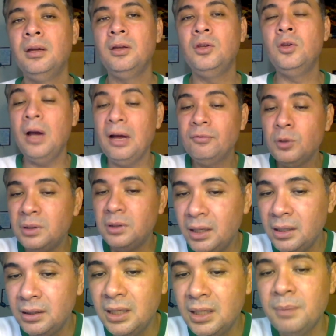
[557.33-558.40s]
You have to
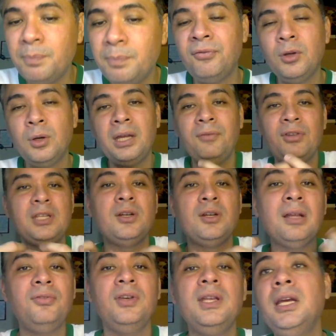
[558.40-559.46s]
dig deep. If you're
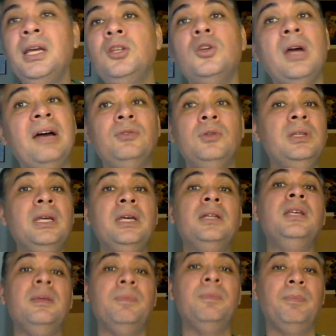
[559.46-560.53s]
not feeling it, you have to dig
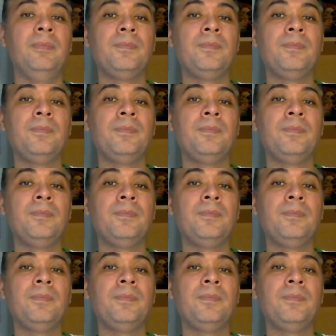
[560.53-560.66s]
deep.